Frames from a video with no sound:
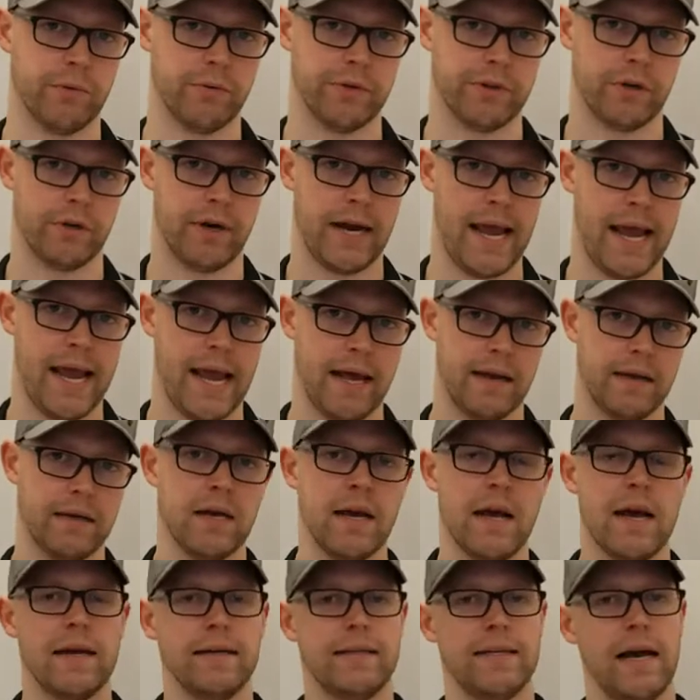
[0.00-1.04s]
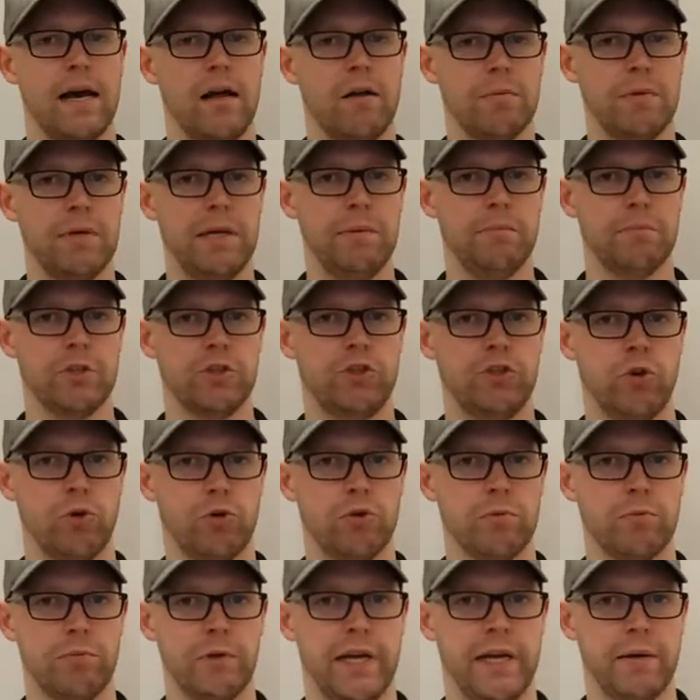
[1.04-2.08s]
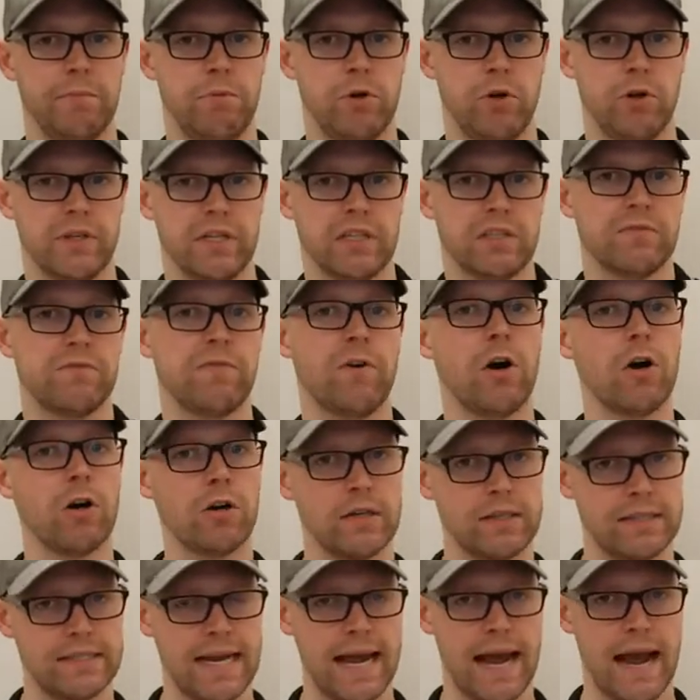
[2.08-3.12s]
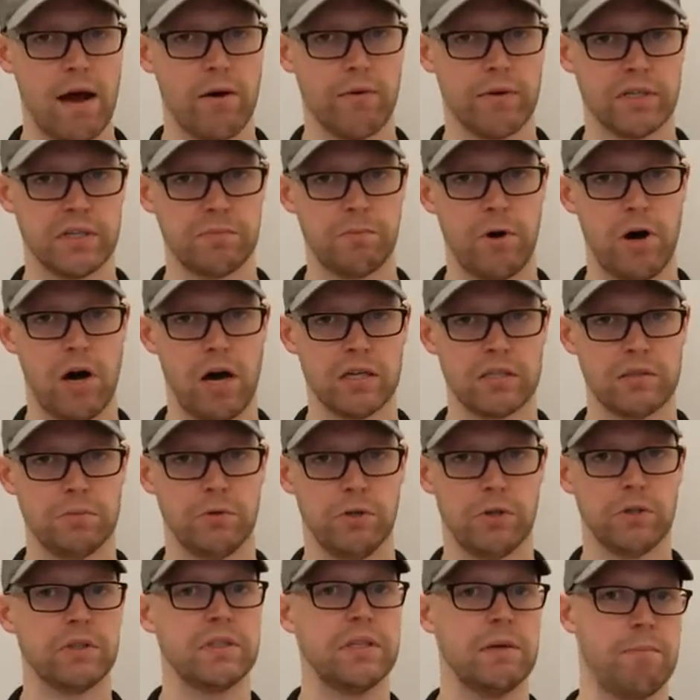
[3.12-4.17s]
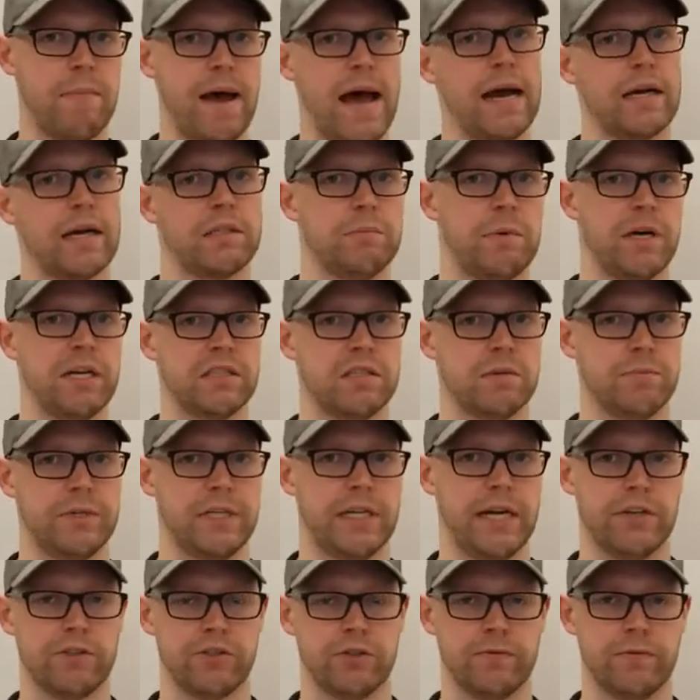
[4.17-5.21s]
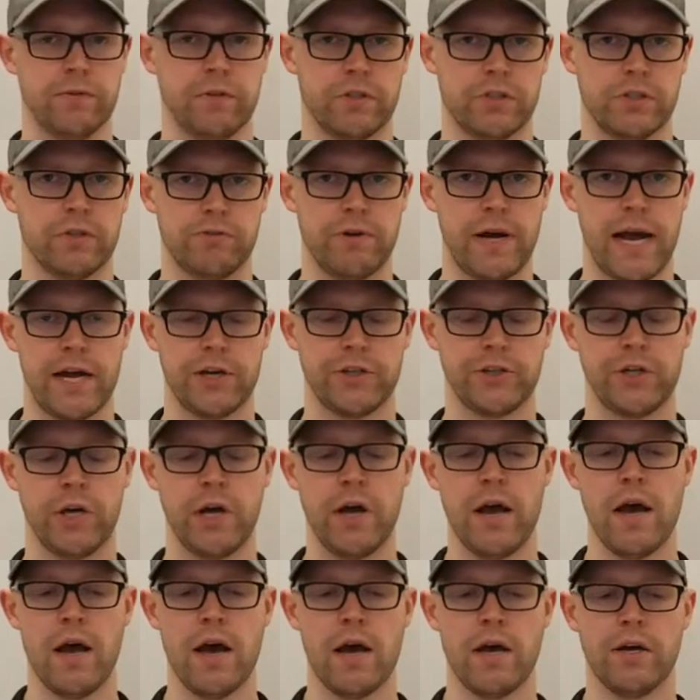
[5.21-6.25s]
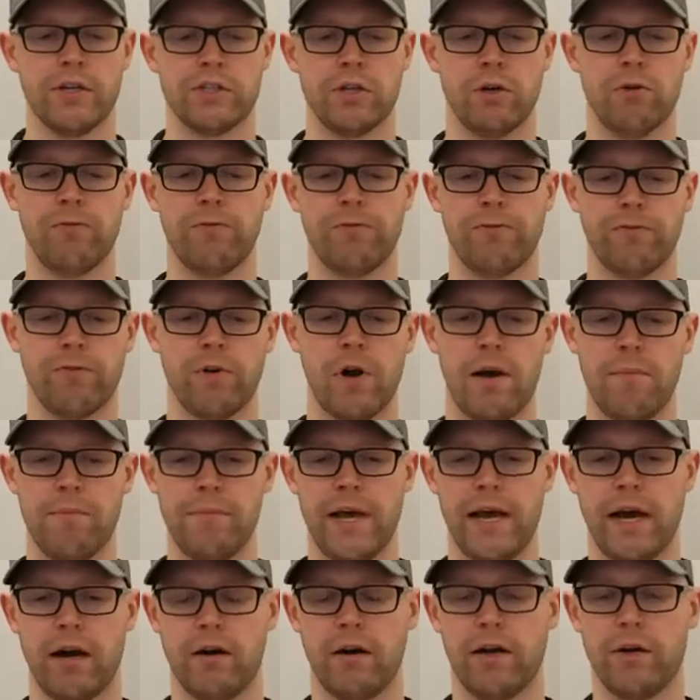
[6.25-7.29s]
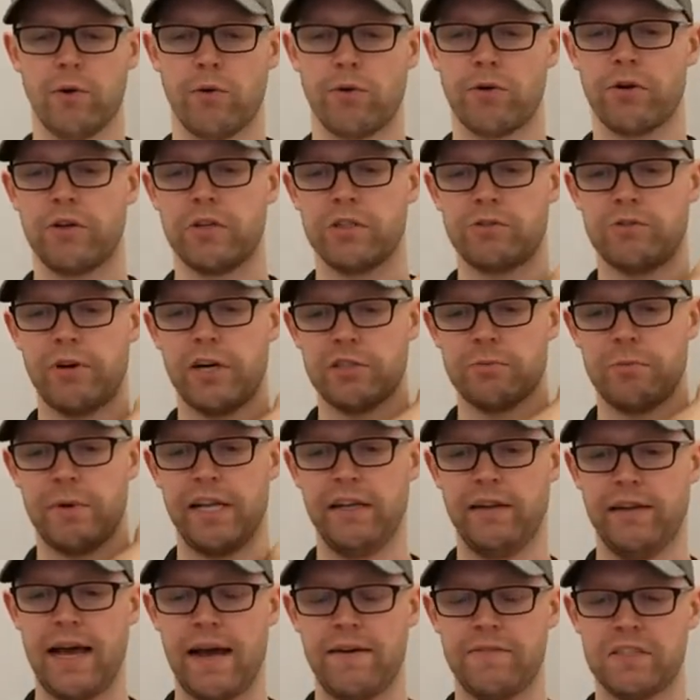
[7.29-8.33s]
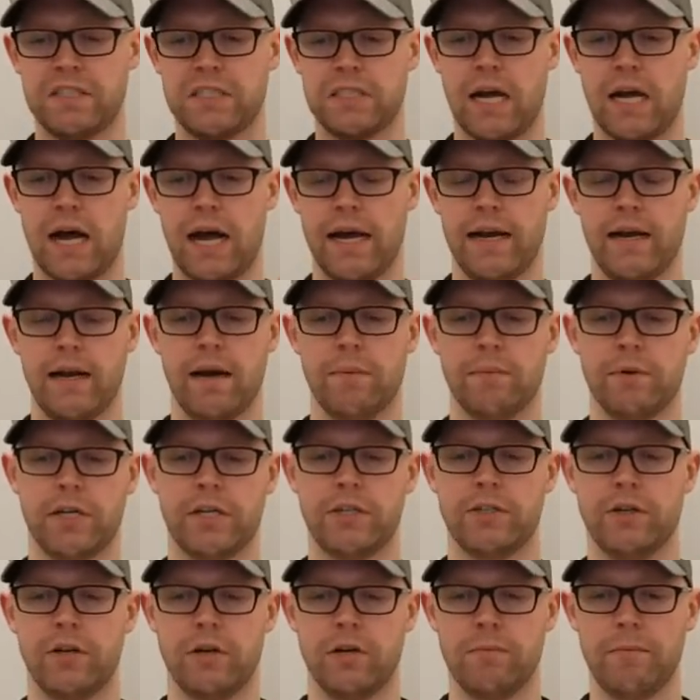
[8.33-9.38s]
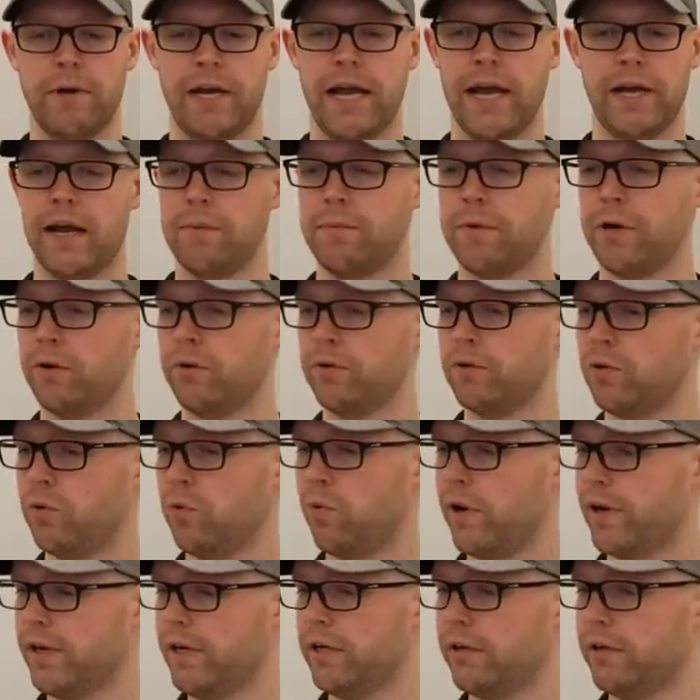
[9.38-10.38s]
with our hand to help keep the shoulder blade pulled as far down as possible to maximize the potential for the stretch. So from there, in order to stretch my left side, I'm going to turn my head about 20